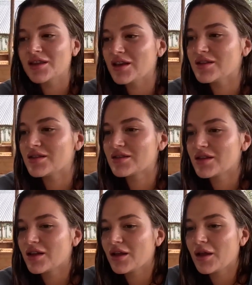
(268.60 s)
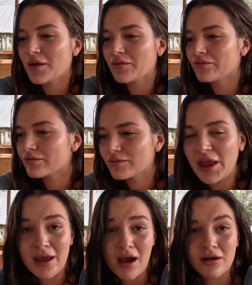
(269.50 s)
this
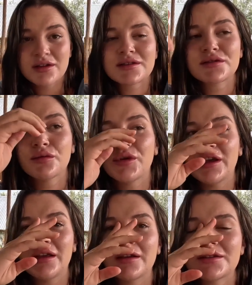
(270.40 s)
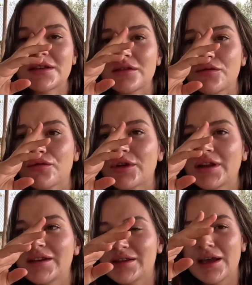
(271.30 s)
pig house, we didn't
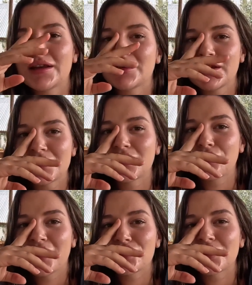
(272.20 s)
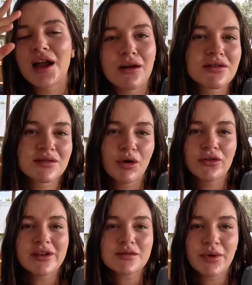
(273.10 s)
really take into consideration how
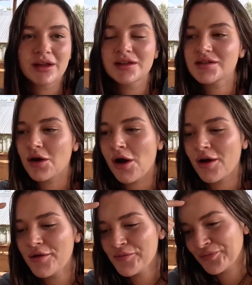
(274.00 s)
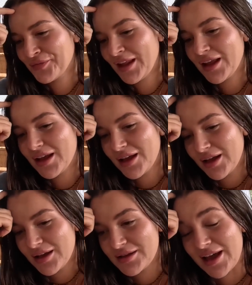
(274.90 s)
small these piglets are.
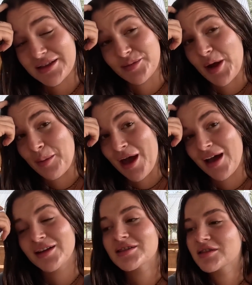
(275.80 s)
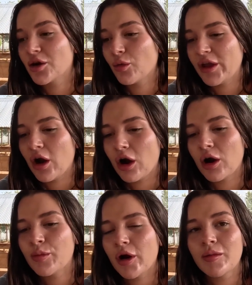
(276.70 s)
That's my bad. So we
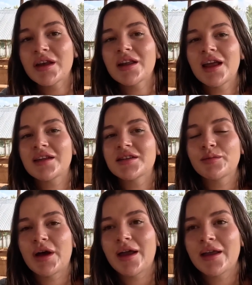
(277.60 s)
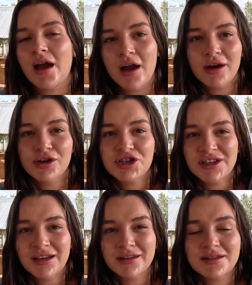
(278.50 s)
are probably gonna end up buying iron
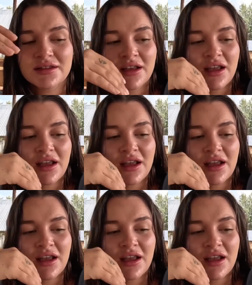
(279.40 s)
sheets